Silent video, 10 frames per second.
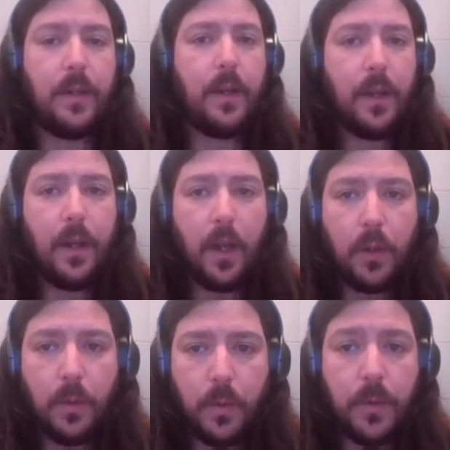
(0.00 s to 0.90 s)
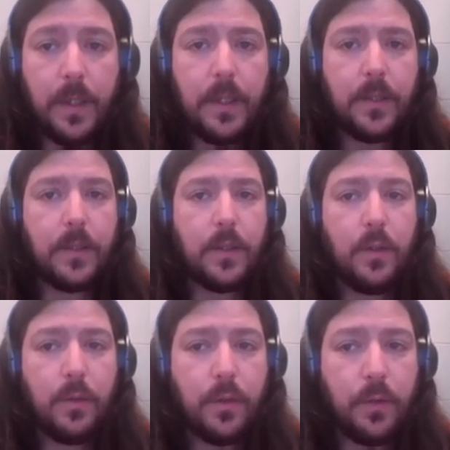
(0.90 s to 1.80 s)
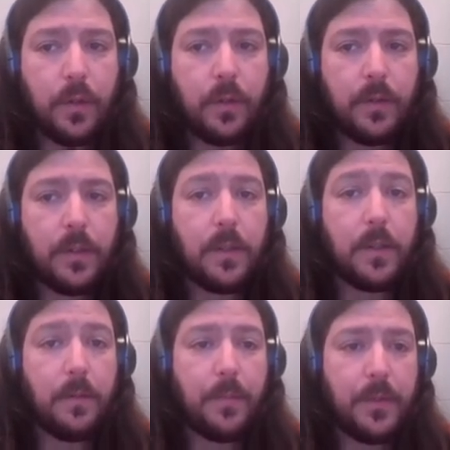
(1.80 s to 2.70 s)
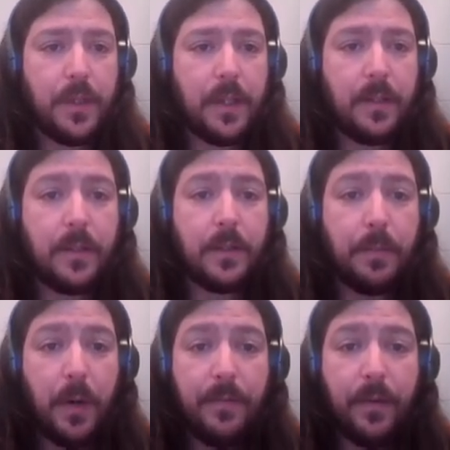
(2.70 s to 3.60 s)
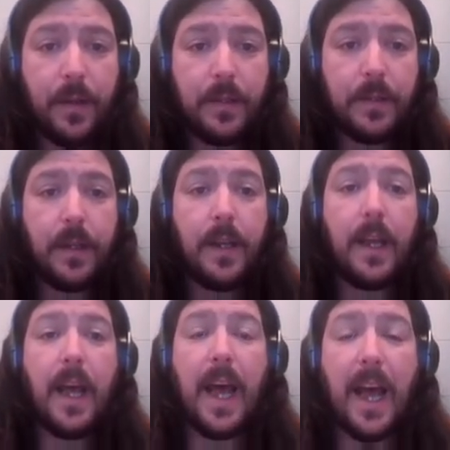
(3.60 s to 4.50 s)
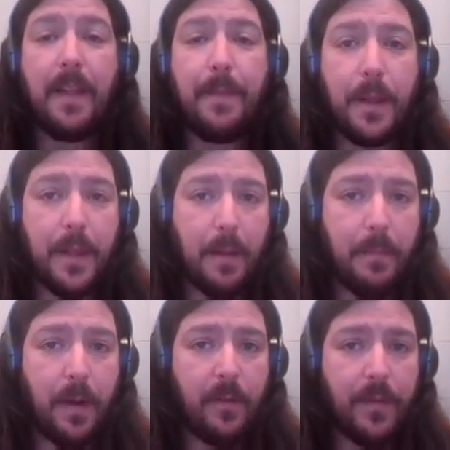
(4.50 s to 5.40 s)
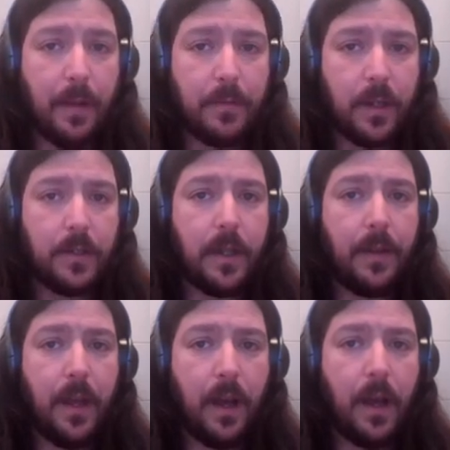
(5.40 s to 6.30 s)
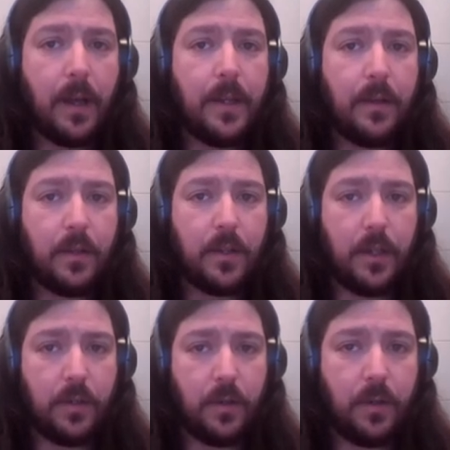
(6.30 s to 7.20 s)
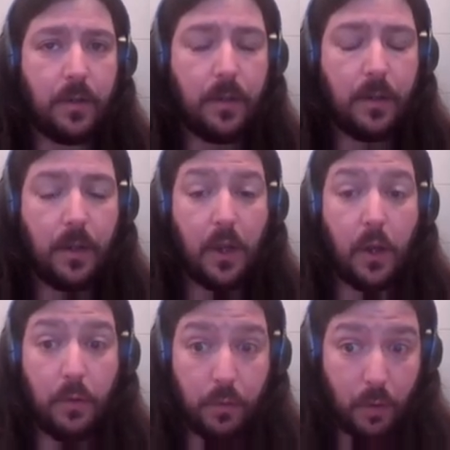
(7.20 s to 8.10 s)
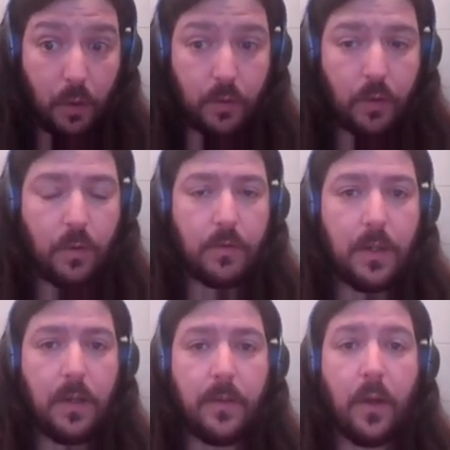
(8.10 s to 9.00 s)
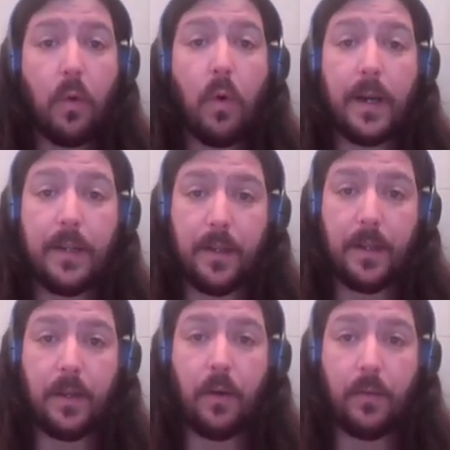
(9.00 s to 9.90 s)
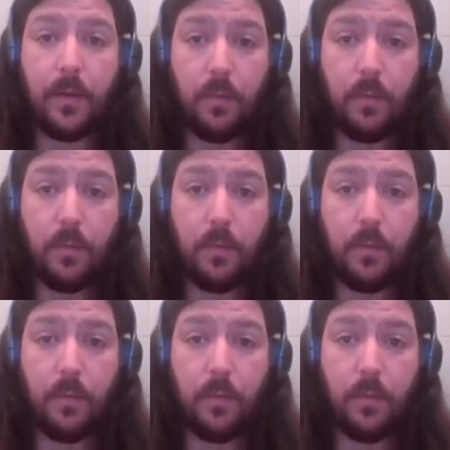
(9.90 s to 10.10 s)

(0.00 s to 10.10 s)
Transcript: To do this, you should consider the presenter's preference and the number of abstracts that there are in your session. You should also consider the quality of the work.